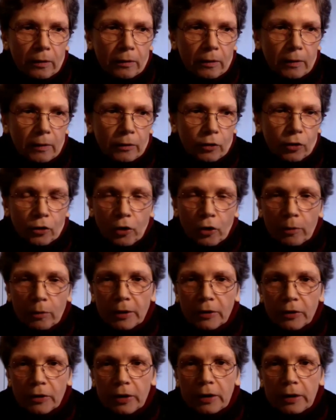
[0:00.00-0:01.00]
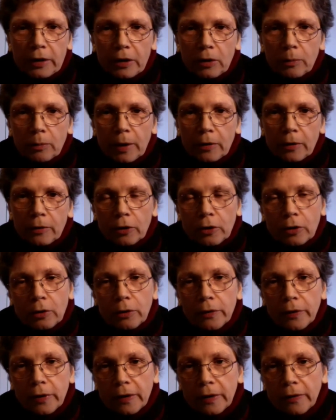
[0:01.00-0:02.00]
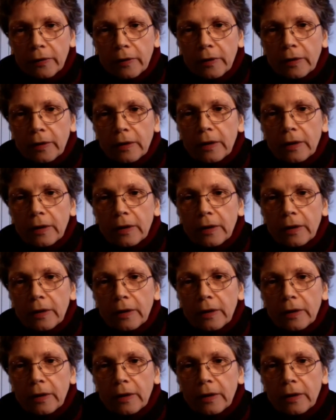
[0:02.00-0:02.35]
documentary about the cruises.